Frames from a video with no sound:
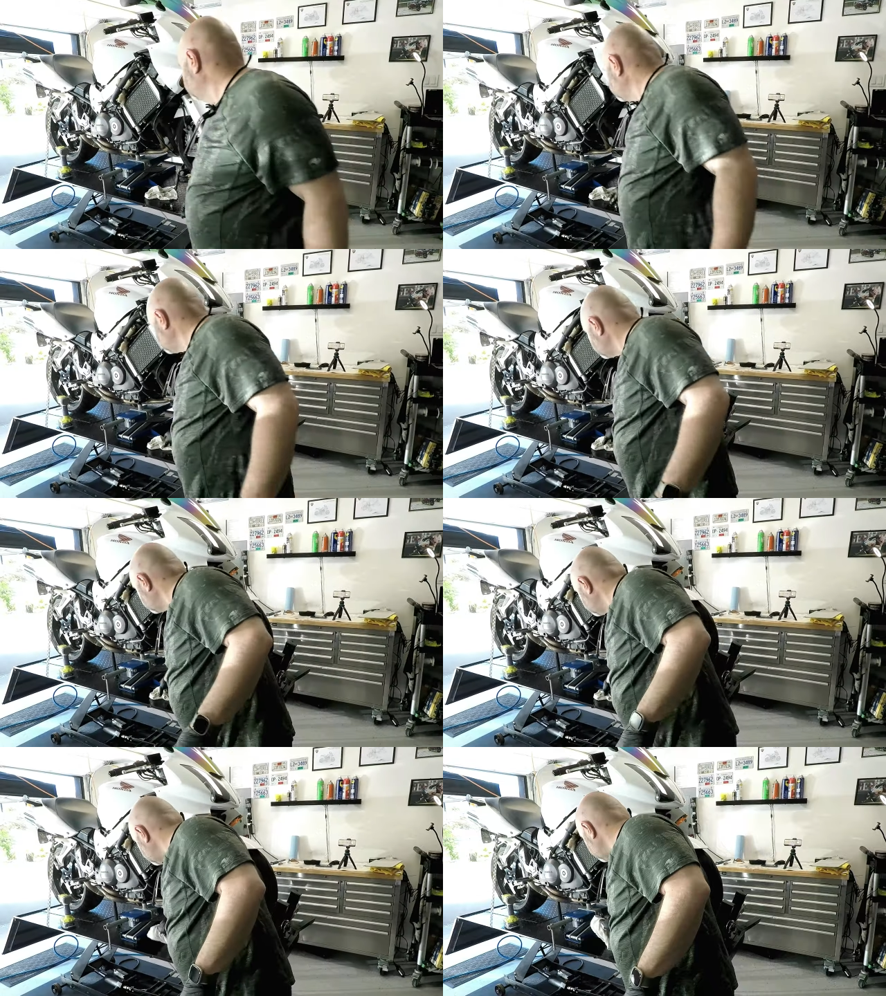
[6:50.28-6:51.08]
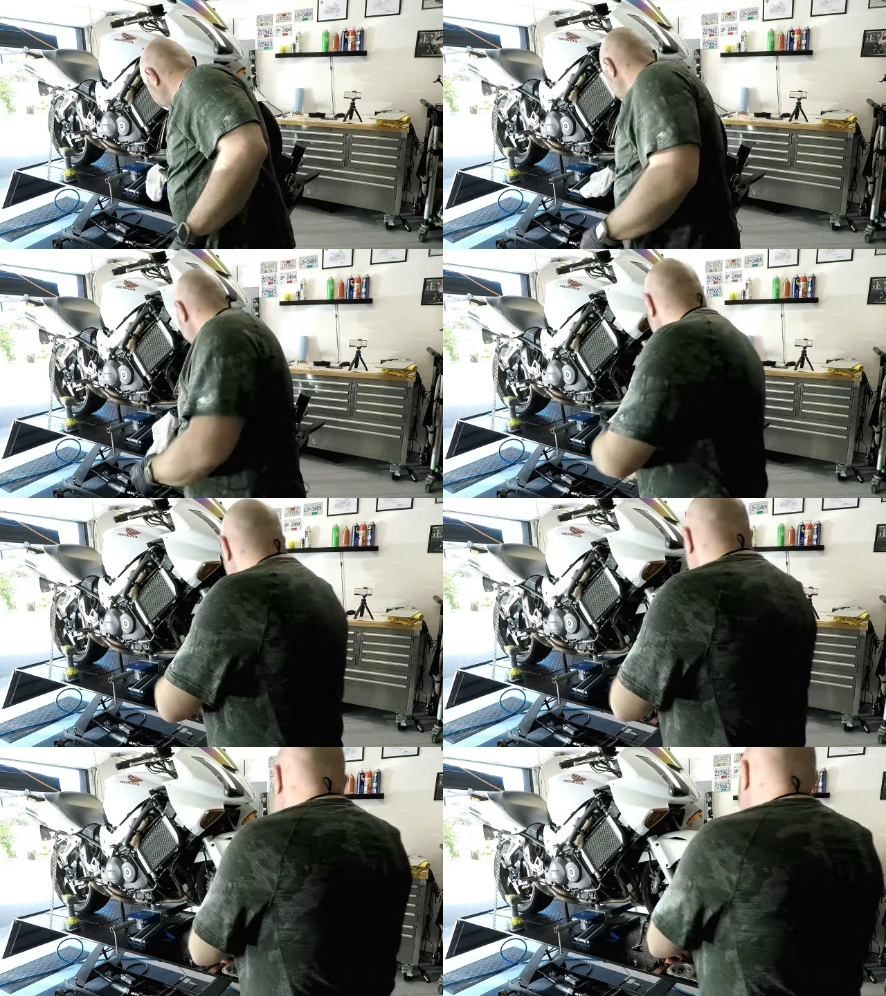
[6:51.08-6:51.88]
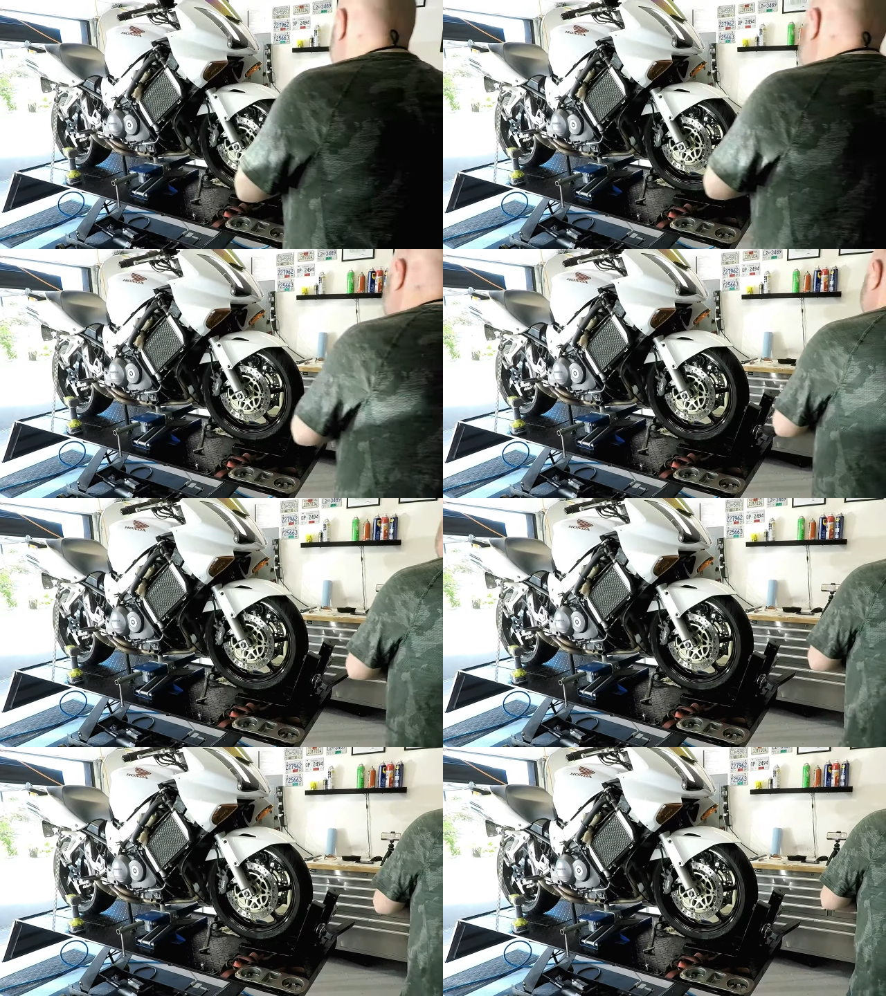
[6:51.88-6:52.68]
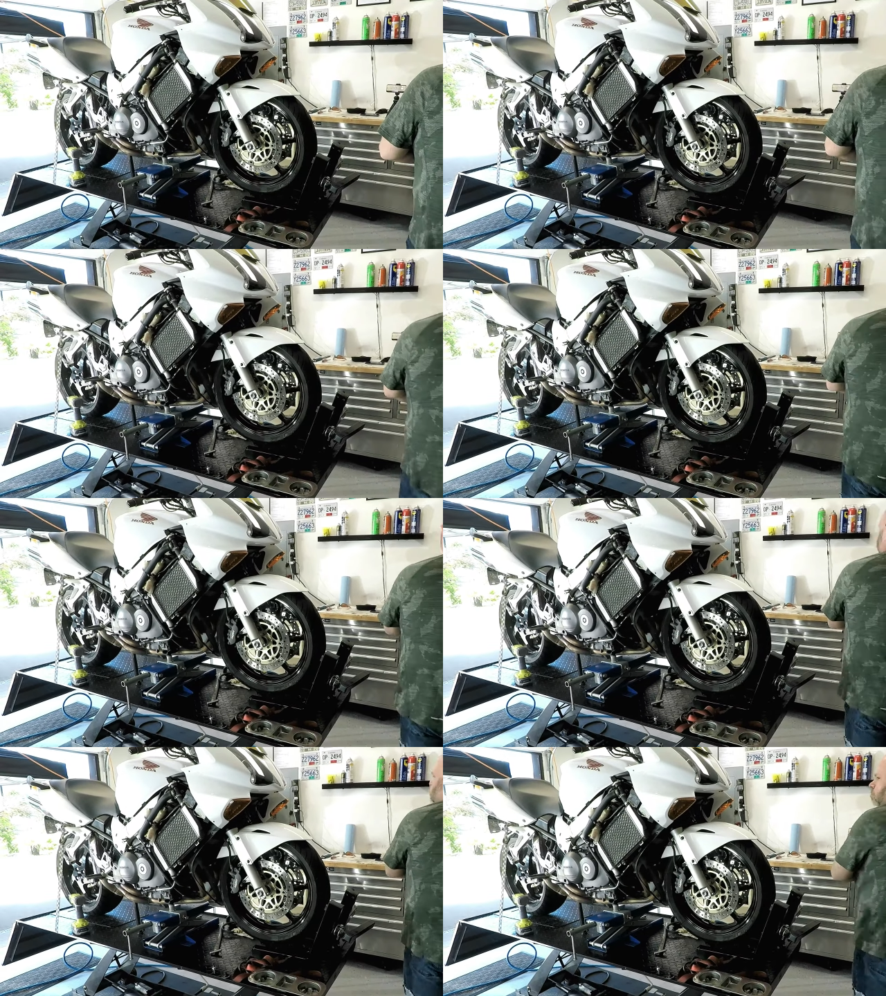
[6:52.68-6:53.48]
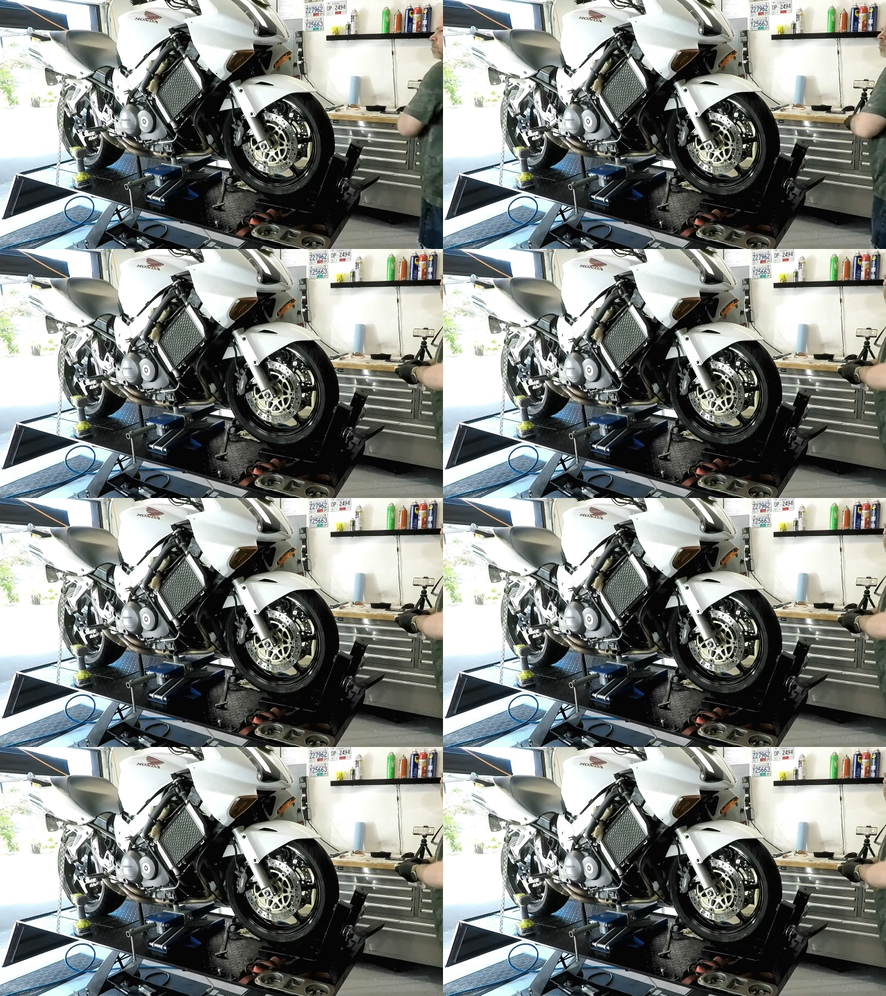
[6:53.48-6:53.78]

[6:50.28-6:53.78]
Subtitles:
(no speaker visible)